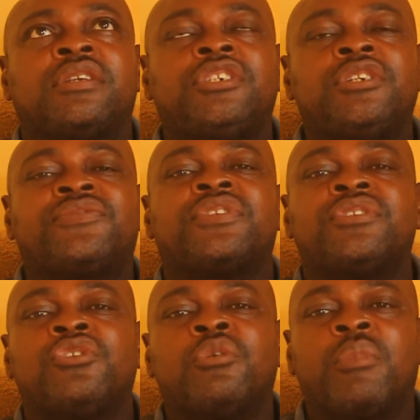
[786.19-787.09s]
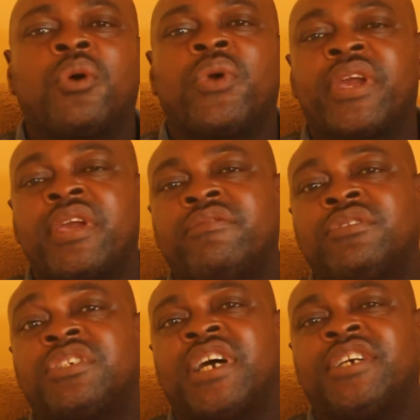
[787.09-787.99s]
chiefs in Idoma were
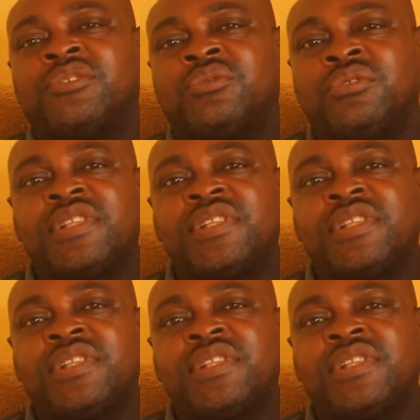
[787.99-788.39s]
given title.